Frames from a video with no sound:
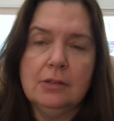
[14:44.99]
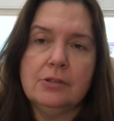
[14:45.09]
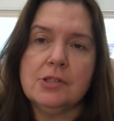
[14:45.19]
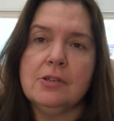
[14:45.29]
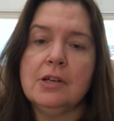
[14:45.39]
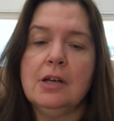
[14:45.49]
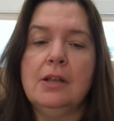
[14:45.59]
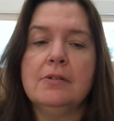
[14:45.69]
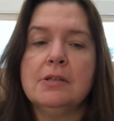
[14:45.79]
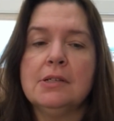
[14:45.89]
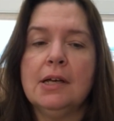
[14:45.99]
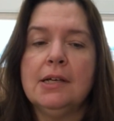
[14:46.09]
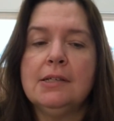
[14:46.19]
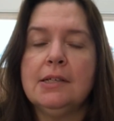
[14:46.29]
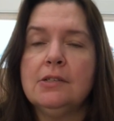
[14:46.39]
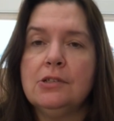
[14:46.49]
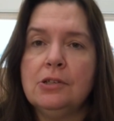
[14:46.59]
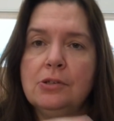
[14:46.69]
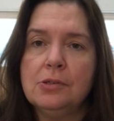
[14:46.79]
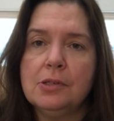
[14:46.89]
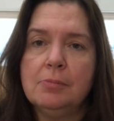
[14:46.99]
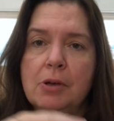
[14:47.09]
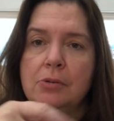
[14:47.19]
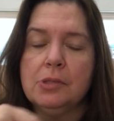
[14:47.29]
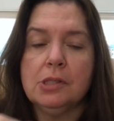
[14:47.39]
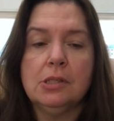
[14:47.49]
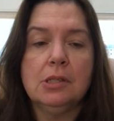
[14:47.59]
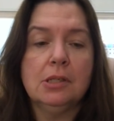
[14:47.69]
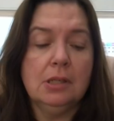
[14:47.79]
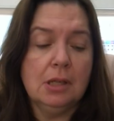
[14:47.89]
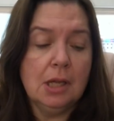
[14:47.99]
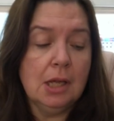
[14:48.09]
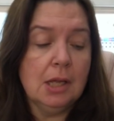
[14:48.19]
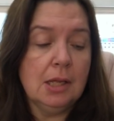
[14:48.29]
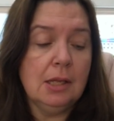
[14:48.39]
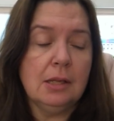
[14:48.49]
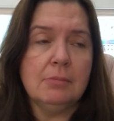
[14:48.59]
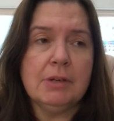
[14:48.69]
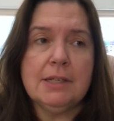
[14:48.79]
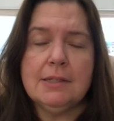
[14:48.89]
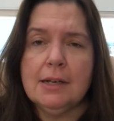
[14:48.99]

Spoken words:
Those are the colors I tend to use the most in my